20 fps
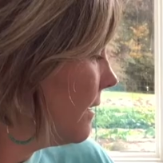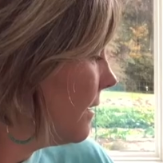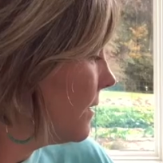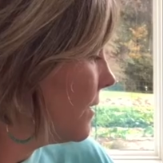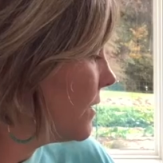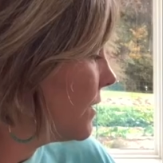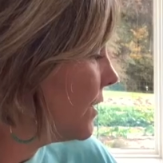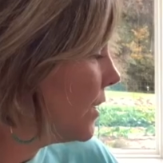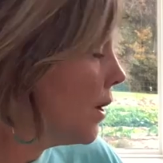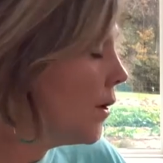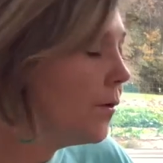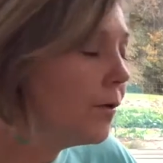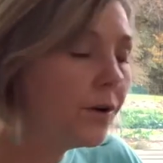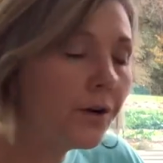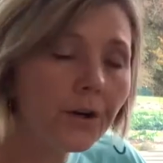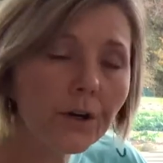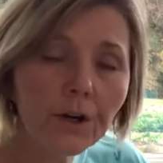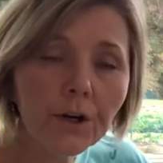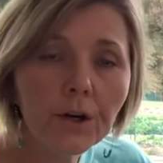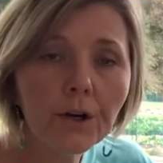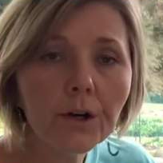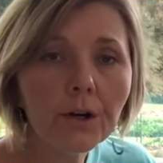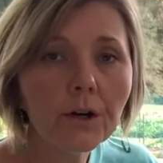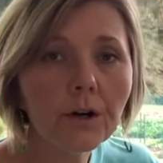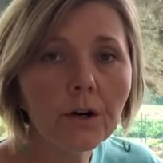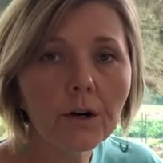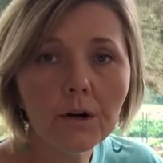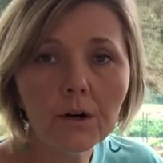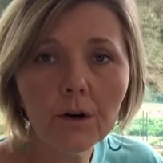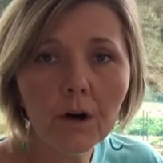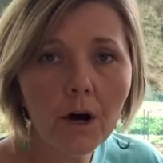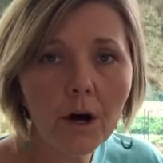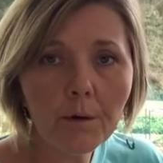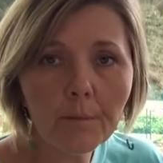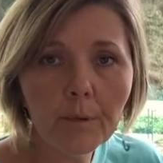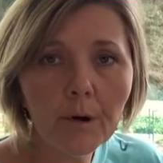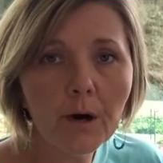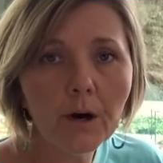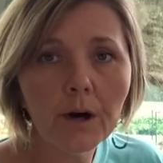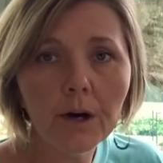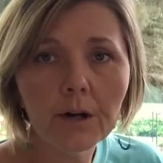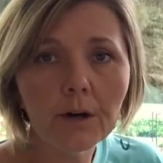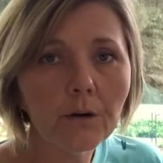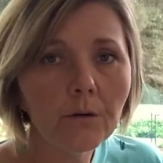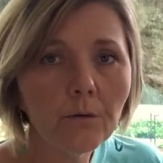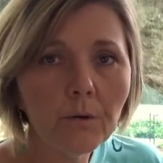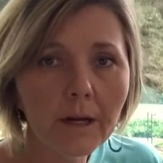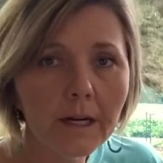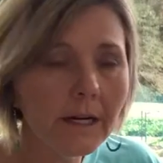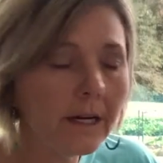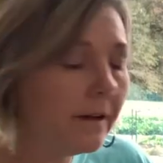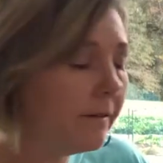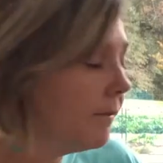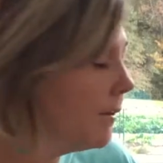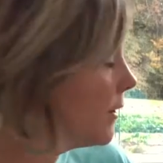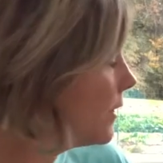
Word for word: slow cooker or crock pot or whatever,